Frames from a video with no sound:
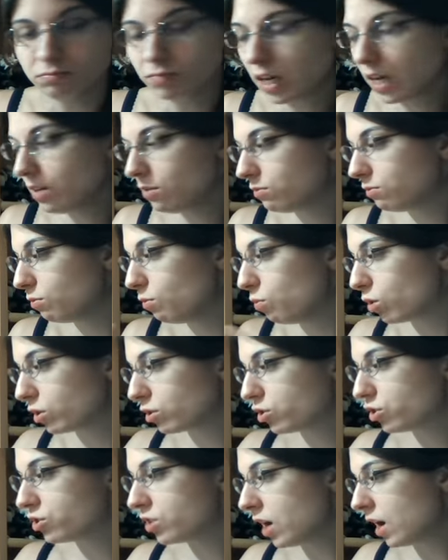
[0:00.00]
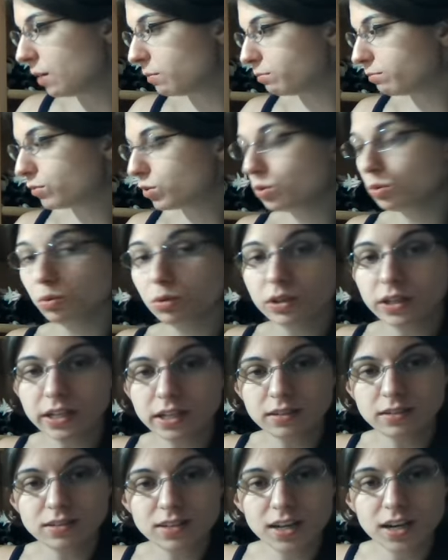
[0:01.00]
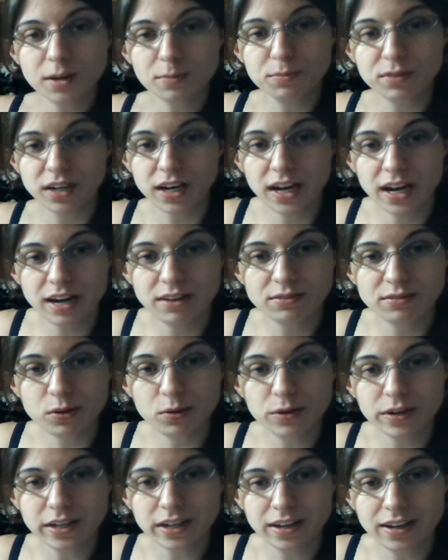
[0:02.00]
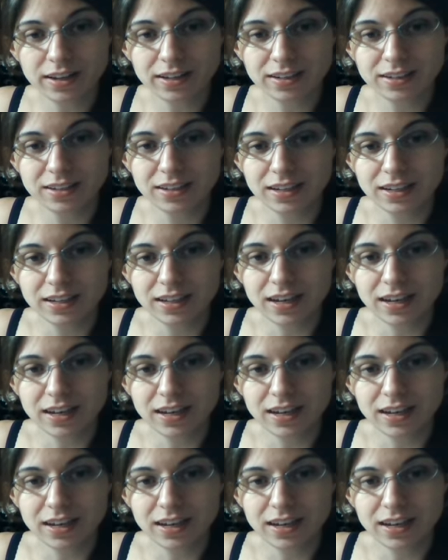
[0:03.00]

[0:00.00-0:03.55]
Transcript: kind of workshop toolkit setup that I have going on.